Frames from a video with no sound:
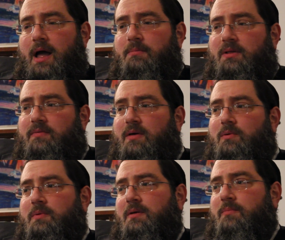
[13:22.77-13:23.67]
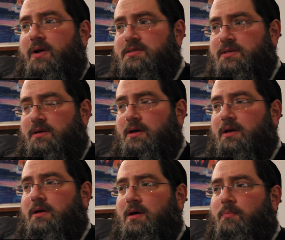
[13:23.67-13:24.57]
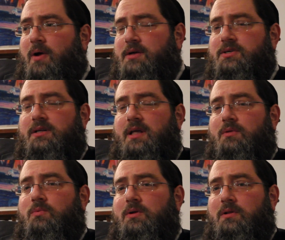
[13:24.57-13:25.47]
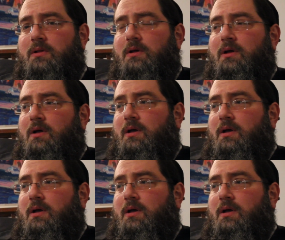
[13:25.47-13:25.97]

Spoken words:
I believe they will be embracing a project that will